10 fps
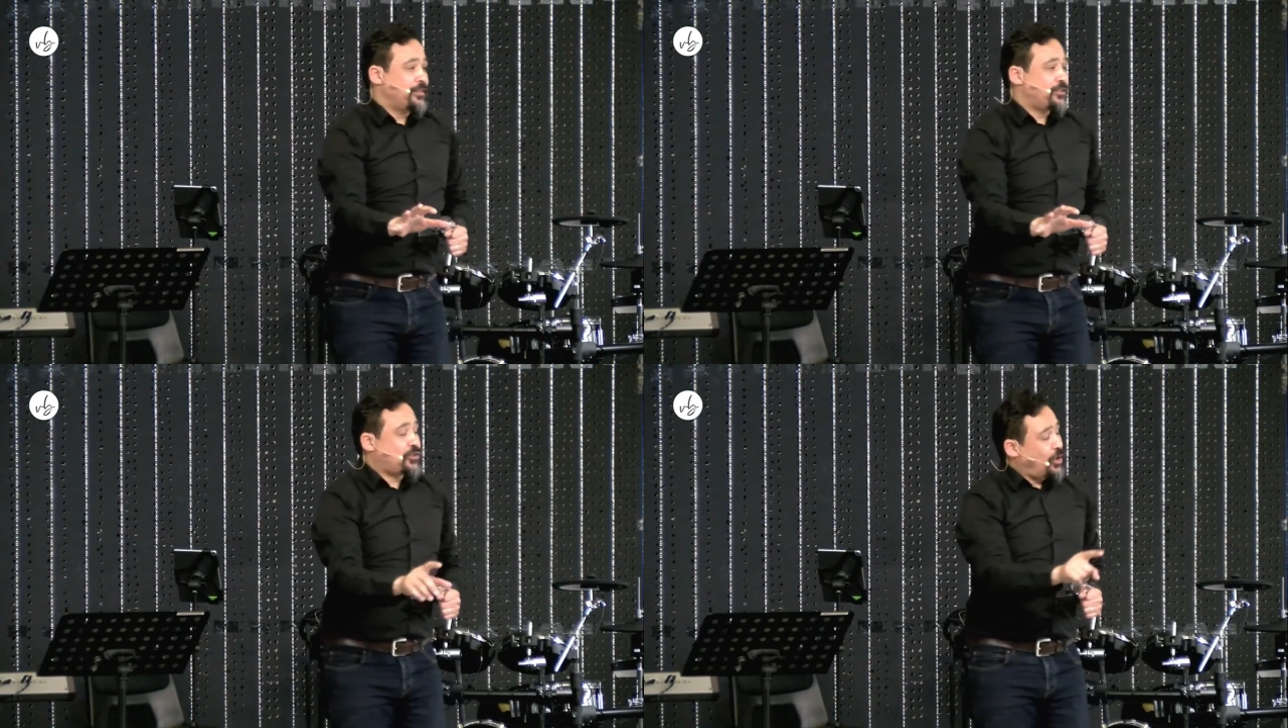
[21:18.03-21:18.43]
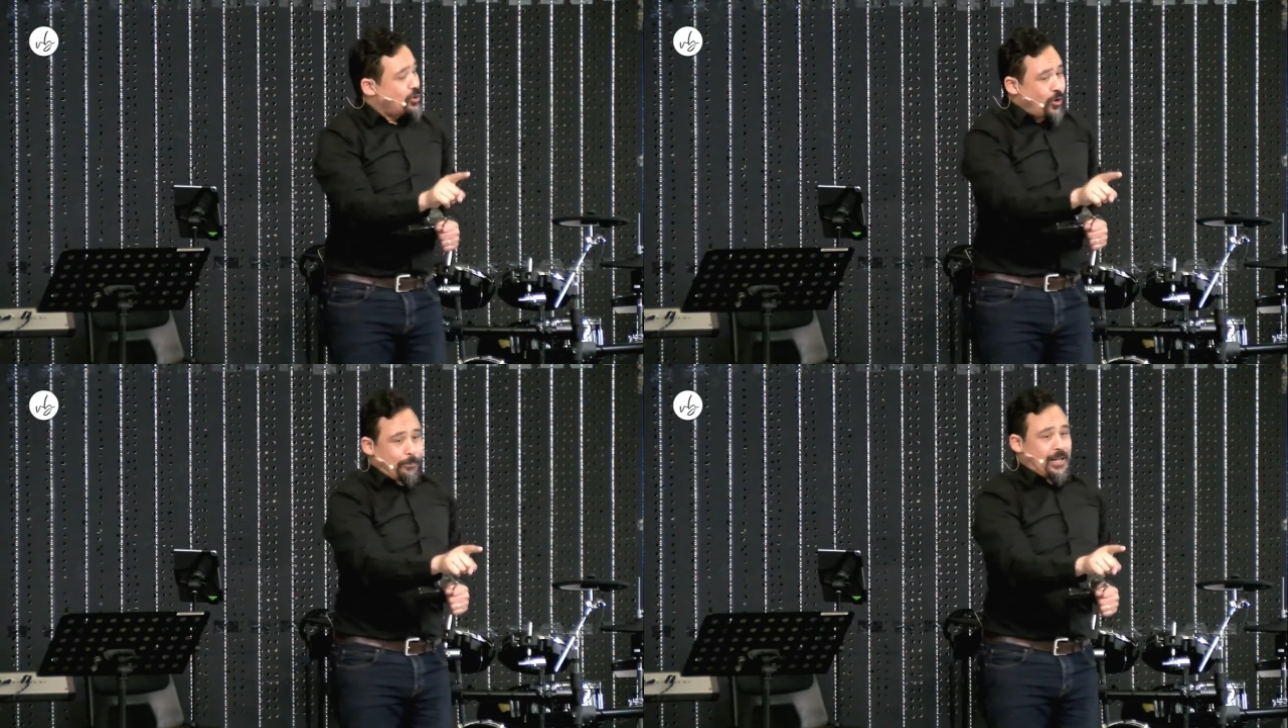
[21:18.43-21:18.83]
It's
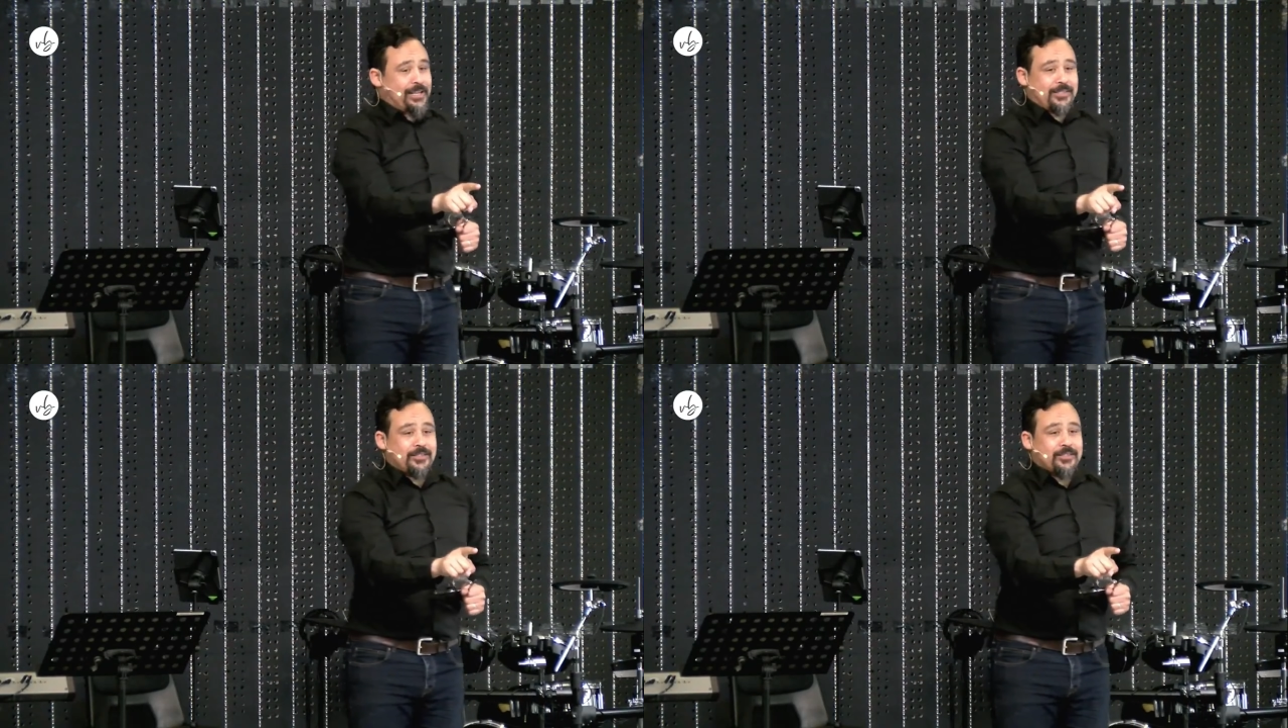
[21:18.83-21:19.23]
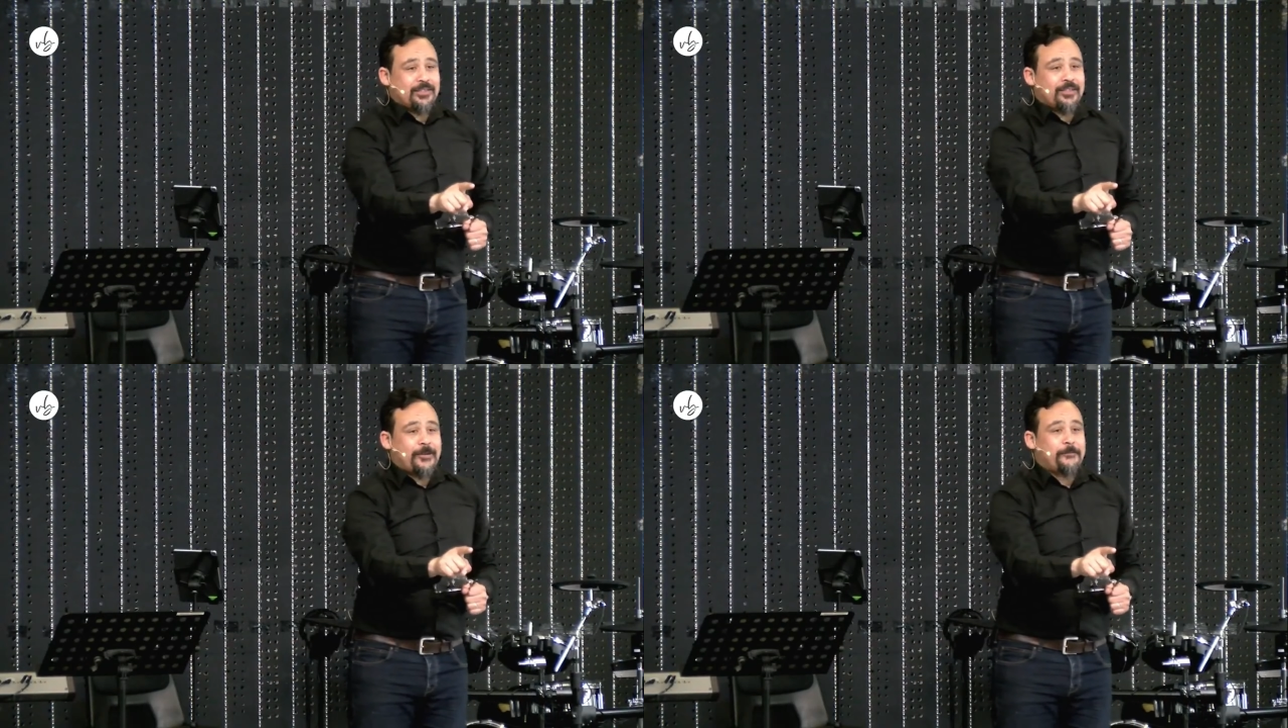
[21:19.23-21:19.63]
not your place,
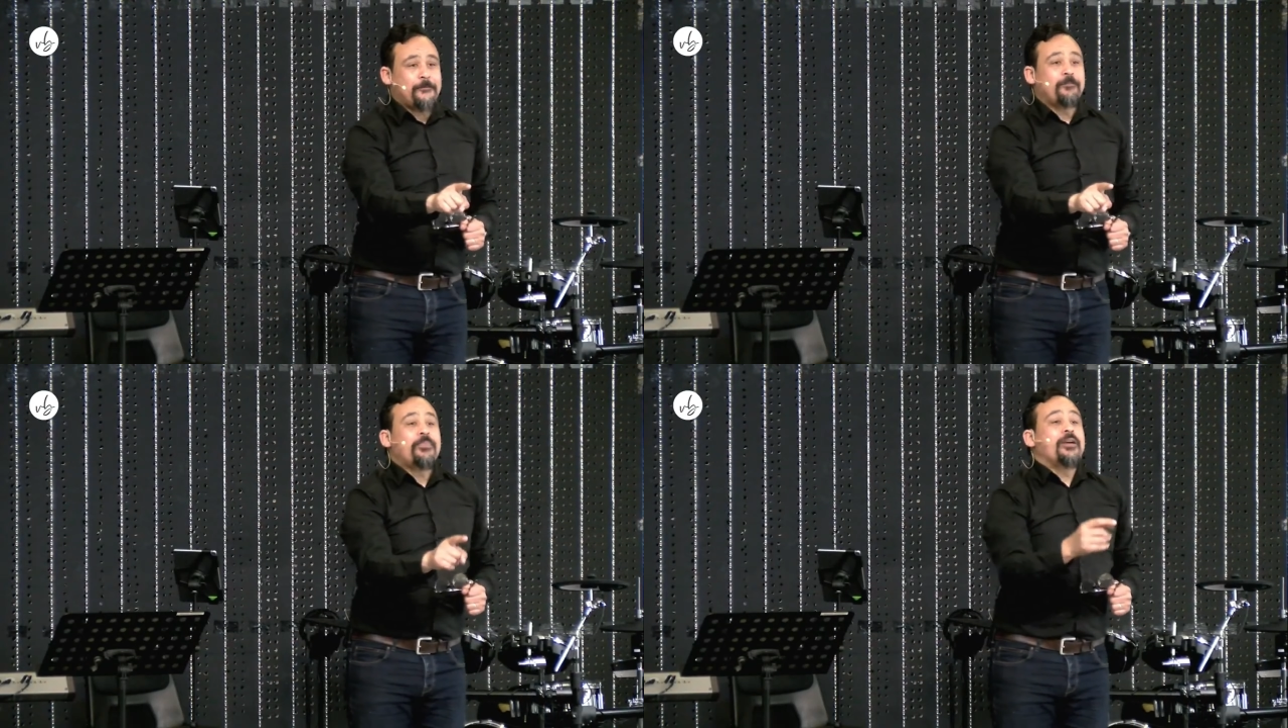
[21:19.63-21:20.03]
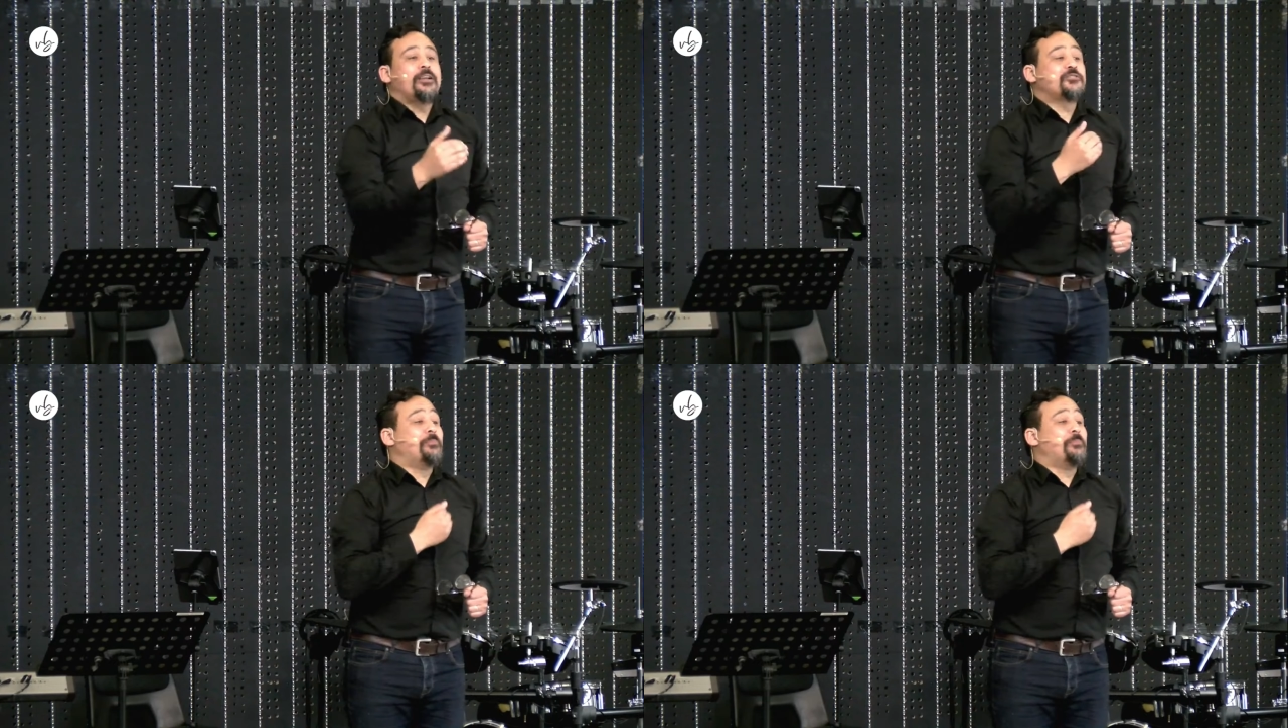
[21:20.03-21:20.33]
it's